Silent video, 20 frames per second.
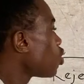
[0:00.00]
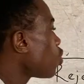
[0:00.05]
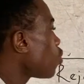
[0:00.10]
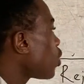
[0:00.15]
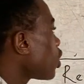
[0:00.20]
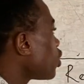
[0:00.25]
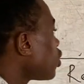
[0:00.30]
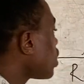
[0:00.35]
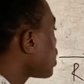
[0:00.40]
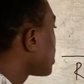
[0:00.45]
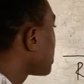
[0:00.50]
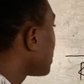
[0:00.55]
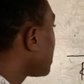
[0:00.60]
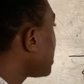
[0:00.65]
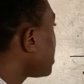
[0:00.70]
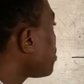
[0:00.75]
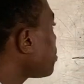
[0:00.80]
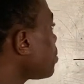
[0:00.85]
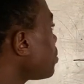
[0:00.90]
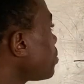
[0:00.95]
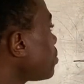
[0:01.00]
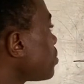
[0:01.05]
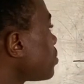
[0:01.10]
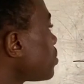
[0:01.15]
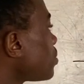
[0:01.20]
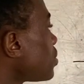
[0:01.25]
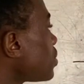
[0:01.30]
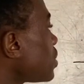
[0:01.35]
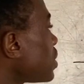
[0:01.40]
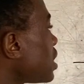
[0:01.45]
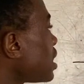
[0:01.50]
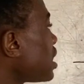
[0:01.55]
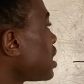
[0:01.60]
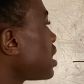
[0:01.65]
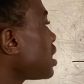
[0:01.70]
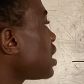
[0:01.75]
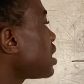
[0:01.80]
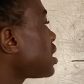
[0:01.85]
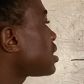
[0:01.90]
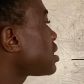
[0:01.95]
when your claim
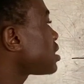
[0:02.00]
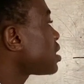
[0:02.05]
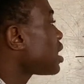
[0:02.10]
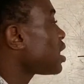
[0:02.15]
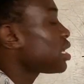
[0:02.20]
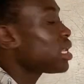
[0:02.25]
is a